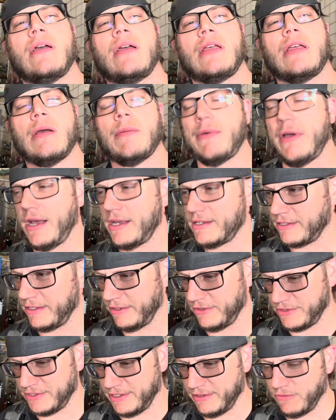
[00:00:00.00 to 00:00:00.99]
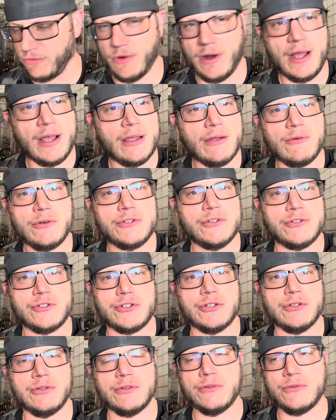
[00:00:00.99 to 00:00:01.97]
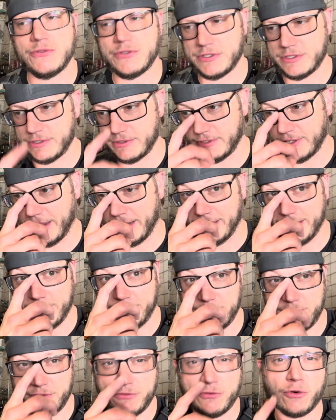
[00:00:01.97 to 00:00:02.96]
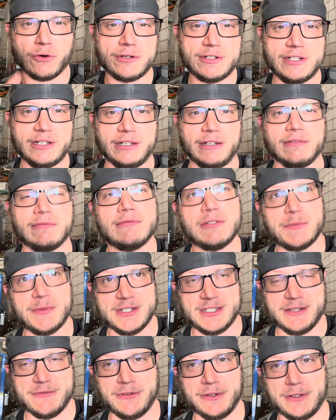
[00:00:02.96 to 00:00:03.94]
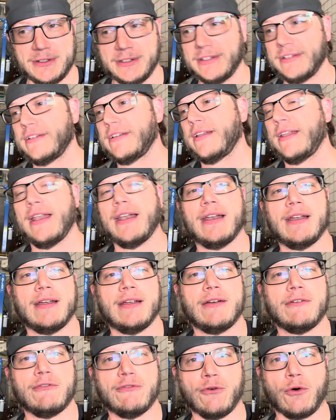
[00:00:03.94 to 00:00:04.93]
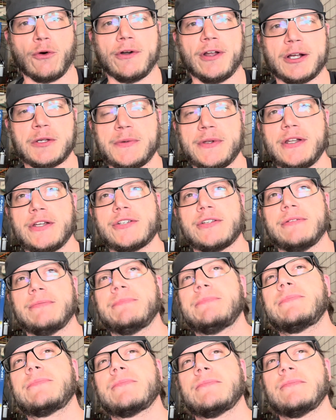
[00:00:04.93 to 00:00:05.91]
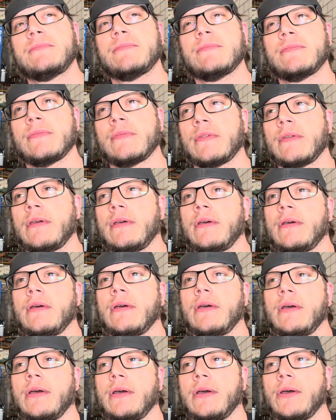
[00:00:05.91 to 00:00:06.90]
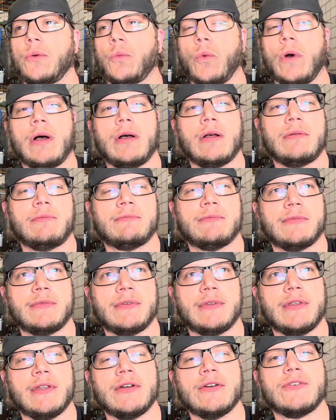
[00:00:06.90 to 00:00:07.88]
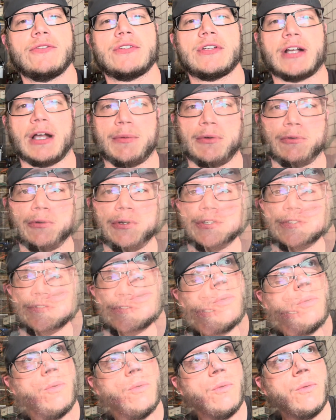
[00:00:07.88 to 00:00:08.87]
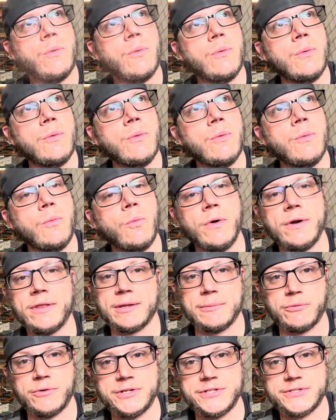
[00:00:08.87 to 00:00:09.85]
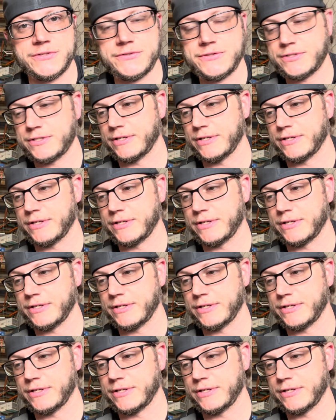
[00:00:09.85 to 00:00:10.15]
you'd be asking yourself, why would you choose an 11 to 14 specifically Ford Expedition? Well, there's a couple of reasons. One of them reasons